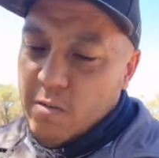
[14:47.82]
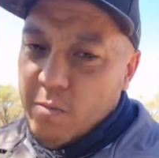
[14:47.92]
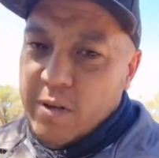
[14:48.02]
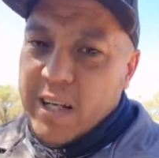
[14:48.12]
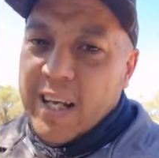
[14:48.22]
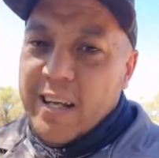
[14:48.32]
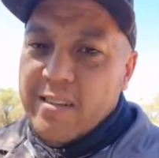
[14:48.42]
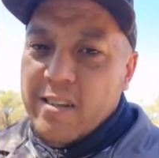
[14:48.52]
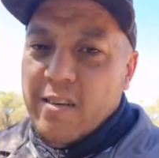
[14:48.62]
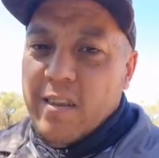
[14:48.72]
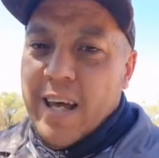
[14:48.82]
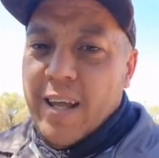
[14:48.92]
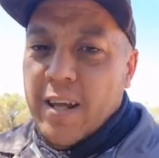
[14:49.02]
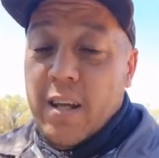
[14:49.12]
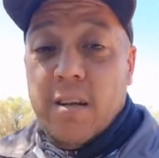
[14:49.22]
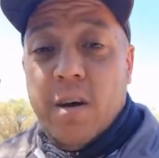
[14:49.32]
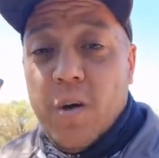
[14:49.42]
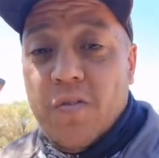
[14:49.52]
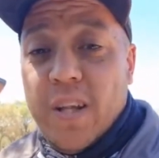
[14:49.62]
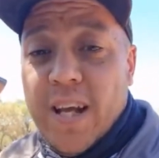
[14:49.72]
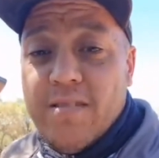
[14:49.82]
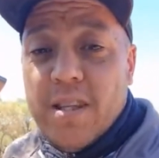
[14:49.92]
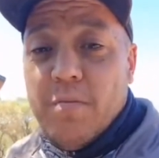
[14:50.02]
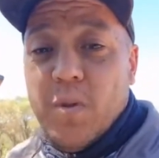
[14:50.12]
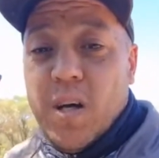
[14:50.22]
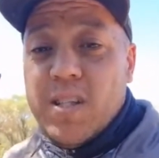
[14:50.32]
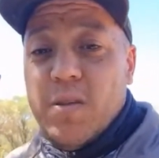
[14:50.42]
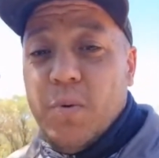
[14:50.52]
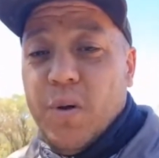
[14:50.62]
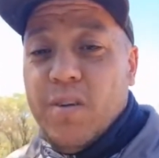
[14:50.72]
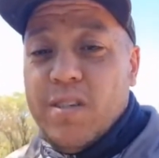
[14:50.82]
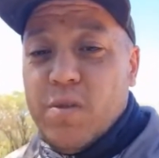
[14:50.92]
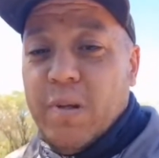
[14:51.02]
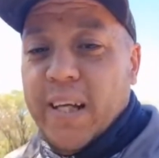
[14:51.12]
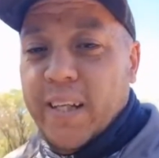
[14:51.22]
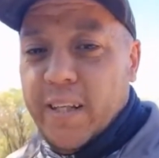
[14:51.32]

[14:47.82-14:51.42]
pretty keen to do that and hopefully have something nice to put on display.